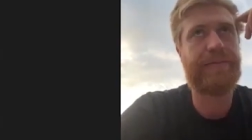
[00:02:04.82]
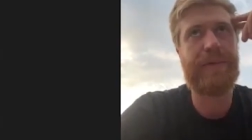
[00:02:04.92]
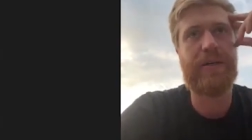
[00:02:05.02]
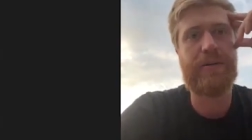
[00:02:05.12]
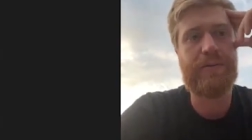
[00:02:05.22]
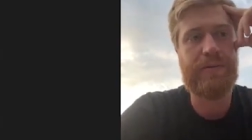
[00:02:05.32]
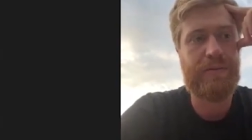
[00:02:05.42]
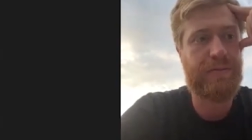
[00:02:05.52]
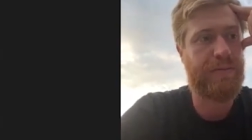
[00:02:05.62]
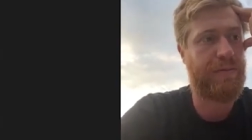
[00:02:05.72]
you know,
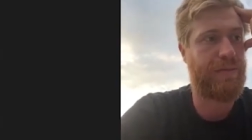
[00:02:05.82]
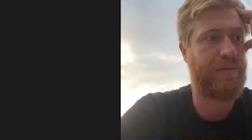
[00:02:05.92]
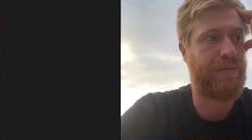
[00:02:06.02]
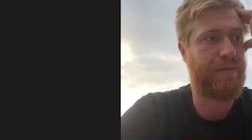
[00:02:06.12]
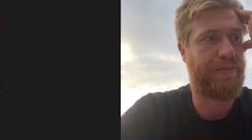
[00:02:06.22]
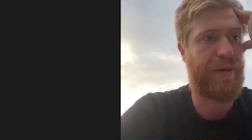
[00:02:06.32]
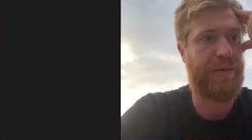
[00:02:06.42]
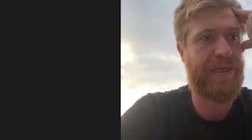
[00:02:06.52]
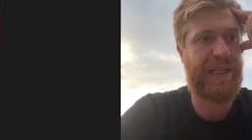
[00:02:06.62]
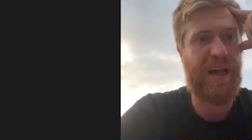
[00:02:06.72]
I
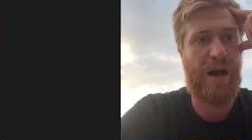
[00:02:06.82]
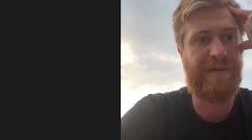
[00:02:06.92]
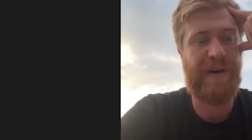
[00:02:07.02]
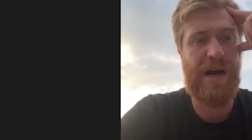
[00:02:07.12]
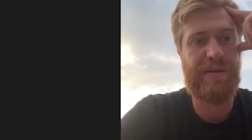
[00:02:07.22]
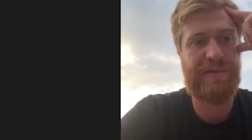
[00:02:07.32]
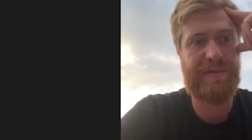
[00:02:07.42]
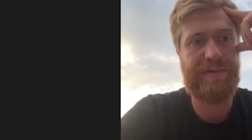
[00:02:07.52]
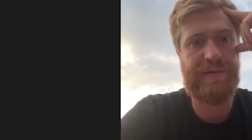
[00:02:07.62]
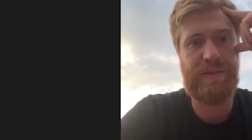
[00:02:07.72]
would say top five
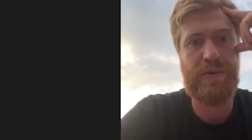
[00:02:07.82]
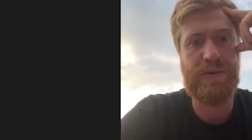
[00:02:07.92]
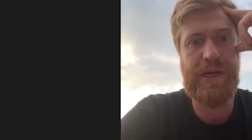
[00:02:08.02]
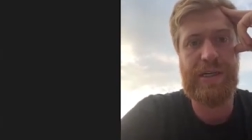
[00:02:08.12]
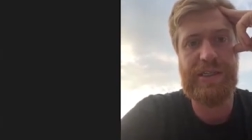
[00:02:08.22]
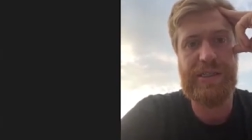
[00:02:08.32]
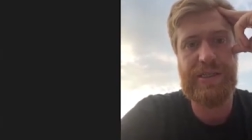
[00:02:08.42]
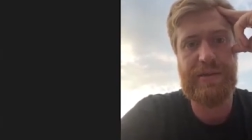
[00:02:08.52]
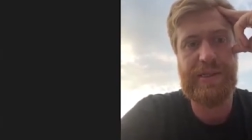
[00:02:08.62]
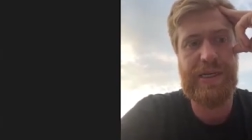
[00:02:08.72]
most
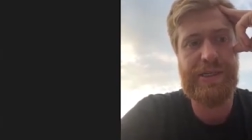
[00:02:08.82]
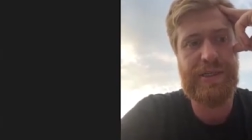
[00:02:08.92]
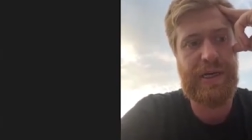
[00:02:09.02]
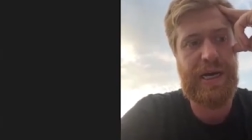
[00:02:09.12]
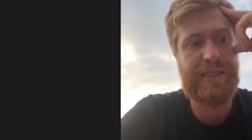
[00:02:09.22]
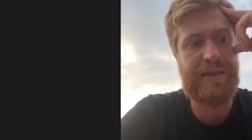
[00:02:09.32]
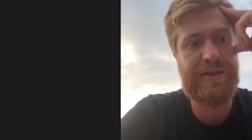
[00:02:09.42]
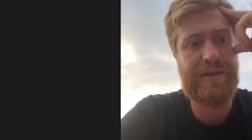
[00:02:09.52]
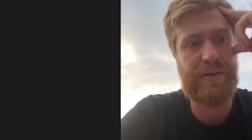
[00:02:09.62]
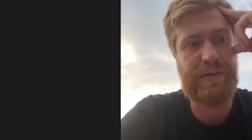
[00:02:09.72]
dangerous guys in
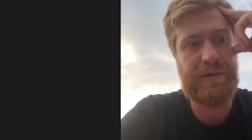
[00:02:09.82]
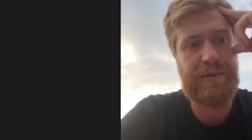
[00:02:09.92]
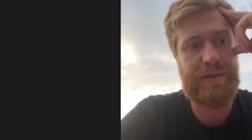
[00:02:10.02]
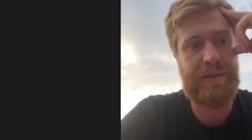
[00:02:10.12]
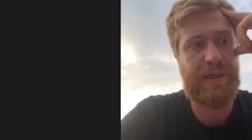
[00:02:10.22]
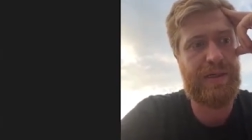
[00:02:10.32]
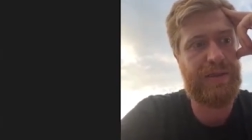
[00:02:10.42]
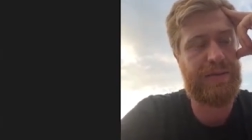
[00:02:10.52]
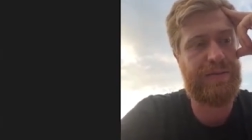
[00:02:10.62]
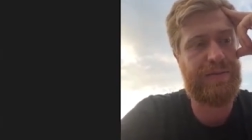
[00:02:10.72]
the zone
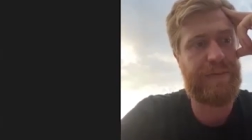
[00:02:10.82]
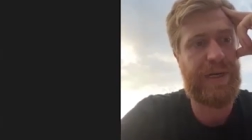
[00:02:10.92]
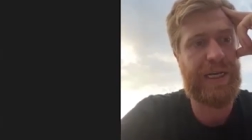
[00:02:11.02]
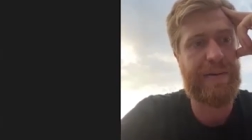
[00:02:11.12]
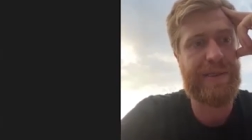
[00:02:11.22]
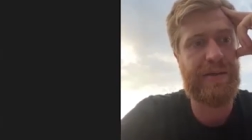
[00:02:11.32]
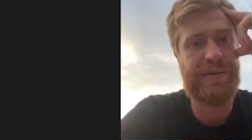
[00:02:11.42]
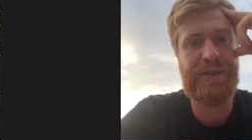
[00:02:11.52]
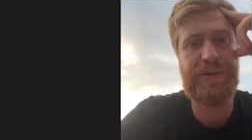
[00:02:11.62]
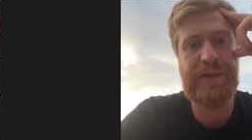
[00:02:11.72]
uh, when it comes down
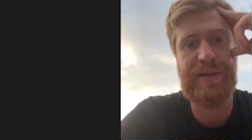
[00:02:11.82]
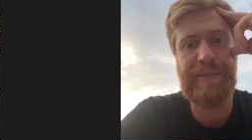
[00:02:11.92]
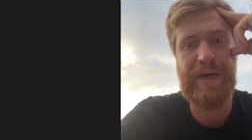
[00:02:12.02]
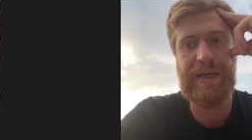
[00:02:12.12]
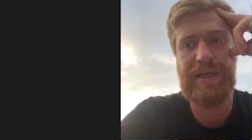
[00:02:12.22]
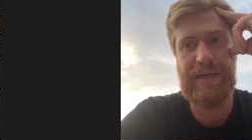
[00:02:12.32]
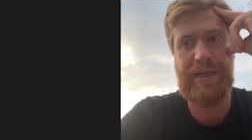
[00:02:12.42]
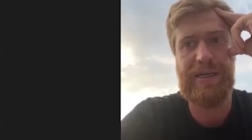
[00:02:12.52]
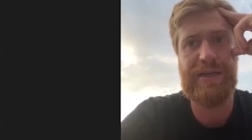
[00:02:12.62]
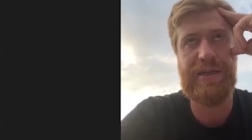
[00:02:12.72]
to shooting the puck.
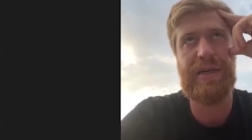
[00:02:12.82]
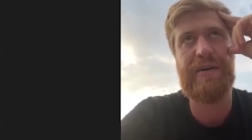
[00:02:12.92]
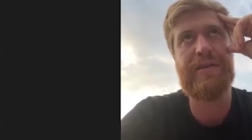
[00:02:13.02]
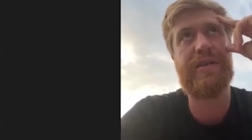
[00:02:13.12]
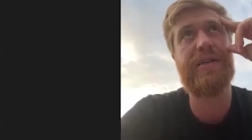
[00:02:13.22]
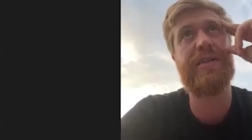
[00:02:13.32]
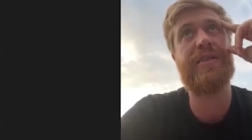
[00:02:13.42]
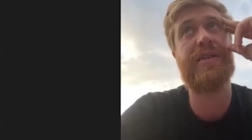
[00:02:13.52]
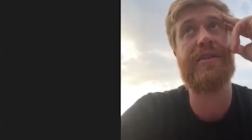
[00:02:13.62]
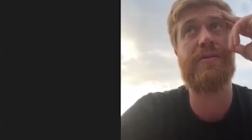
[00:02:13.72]
And uh, obviously,
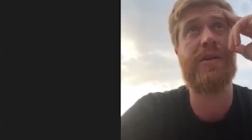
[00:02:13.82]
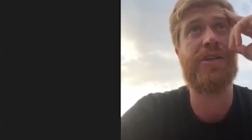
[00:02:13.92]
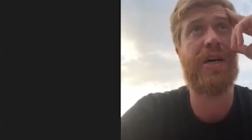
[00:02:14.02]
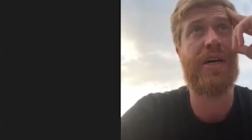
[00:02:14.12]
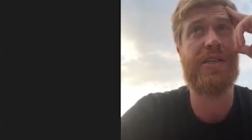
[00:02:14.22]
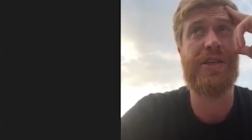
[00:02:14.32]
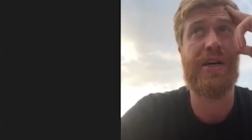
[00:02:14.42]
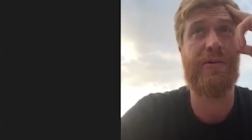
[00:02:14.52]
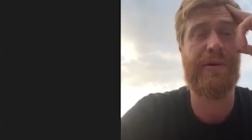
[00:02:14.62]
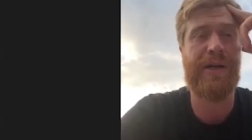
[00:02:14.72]
his, his wrist shot, his
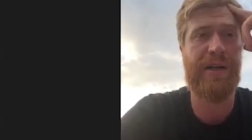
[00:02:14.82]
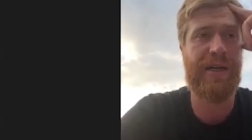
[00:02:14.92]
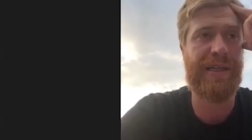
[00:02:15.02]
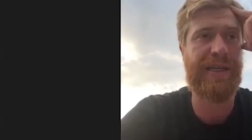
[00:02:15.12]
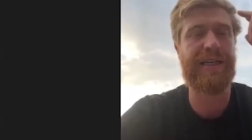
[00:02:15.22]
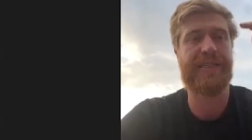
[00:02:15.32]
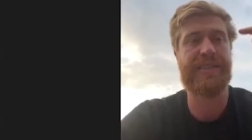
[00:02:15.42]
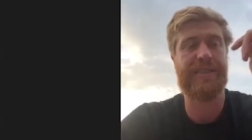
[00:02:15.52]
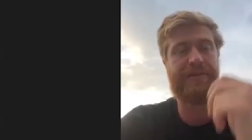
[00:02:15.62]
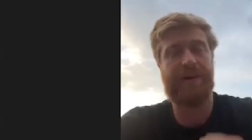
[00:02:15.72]
shot overall, I think
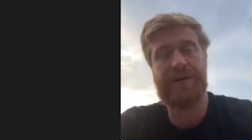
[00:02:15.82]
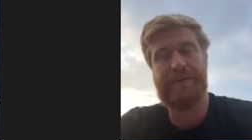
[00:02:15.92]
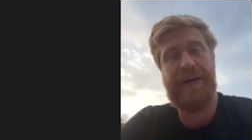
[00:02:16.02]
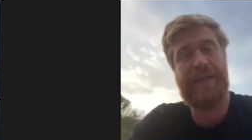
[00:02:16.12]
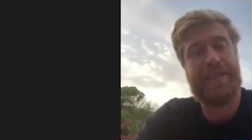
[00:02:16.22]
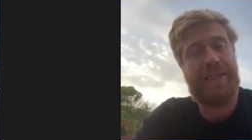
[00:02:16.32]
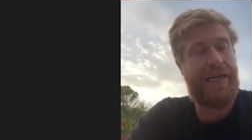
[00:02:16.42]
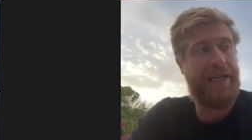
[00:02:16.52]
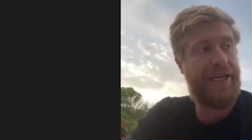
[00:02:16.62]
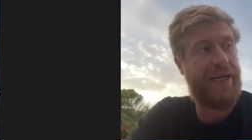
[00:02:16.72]
it's it's one of the best.
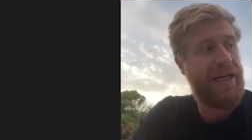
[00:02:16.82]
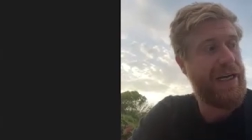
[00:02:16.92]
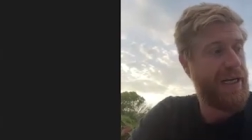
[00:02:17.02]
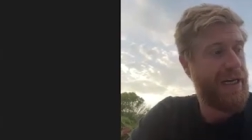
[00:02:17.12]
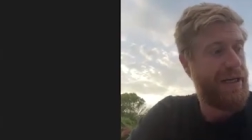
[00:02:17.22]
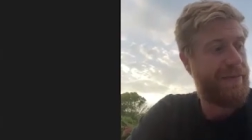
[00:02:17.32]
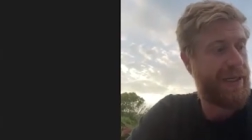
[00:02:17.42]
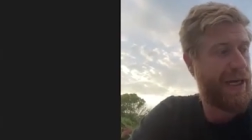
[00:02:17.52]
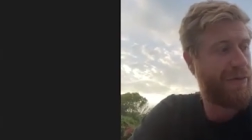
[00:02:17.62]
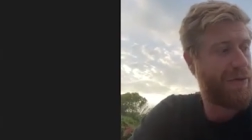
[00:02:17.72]
And uh,
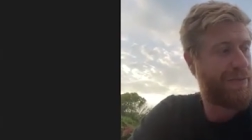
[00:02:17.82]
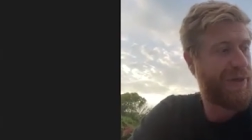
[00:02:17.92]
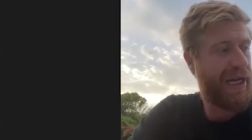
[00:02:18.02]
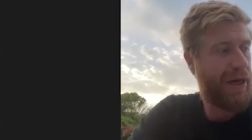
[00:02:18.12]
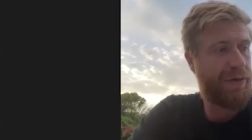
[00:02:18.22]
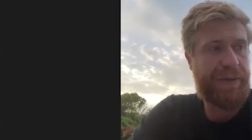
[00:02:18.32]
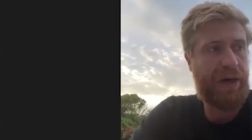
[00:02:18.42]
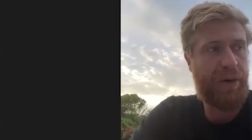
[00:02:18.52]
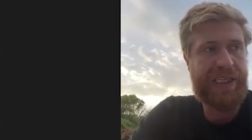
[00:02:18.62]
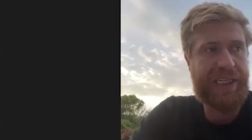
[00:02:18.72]
but I would be I would be
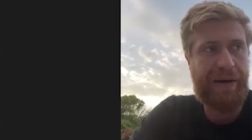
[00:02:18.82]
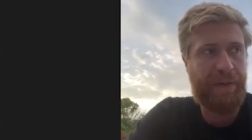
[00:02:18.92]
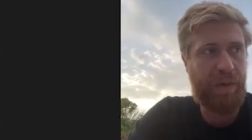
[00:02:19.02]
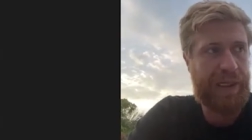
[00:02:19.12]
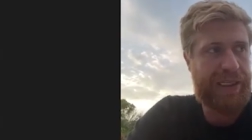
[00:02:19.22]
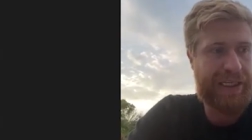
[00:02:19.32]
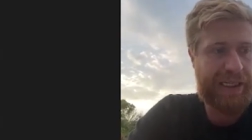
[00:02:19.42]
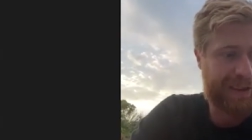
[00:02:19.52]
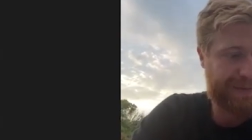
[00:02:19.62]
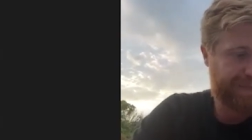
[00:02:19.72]
always careful with
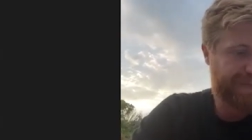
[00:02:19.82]
uh,